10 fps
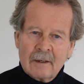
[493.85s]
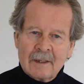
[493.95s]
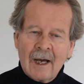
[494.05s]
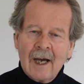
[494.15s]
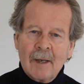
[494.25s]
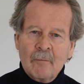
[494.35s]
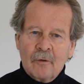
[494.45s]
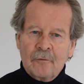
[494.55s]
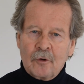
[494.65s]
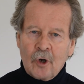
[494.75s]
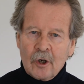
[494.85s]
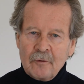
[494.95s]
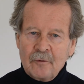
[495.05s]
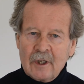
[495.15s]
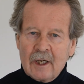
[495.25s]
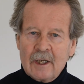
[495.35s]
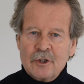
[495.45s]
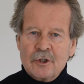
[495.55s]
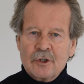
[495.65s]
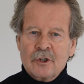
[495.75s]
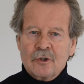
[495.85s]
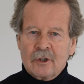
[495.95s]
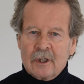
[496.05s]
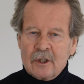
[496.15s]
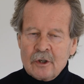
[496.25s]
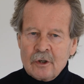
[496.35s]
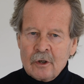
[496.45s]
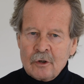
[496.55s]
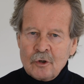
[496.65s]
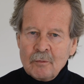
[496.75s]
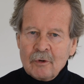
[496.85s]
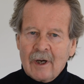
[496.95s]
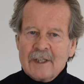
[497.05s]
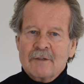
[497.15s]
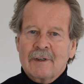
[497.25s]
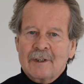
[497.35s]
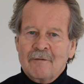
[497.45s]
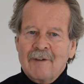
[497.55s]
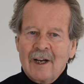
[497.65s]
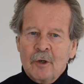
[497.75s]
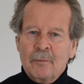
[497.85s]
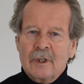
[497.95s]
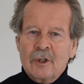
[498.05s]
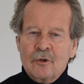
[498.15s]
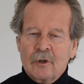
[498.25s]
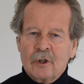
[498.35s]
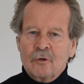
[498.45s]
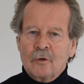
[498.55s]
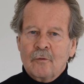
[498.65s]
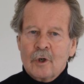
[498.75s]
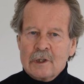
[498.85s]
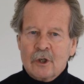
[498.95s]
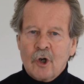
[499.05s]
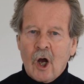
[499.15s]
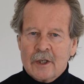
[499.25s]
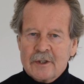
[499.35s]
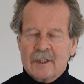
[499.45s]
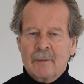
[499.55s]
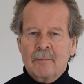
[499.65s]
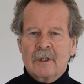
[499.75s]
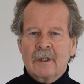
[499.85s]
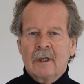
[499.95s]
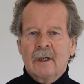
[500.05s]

time of codification, so that human rights were developed into a universal concept